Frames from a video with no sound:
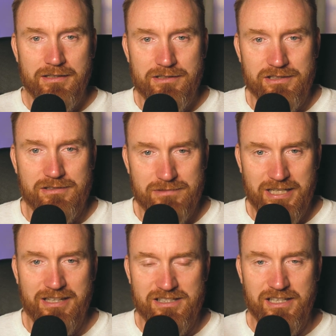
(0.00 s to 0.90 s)
just
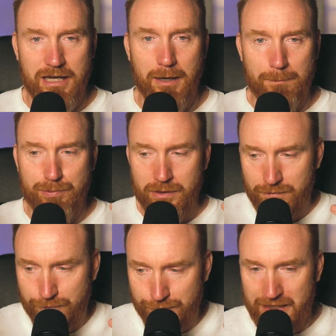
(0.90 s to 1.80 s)
tensing up,
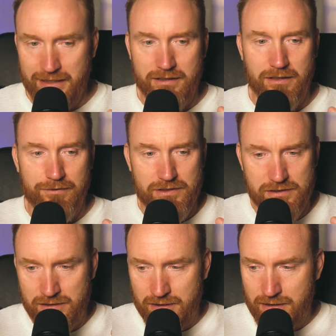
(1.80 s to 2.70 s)
feeling nervous.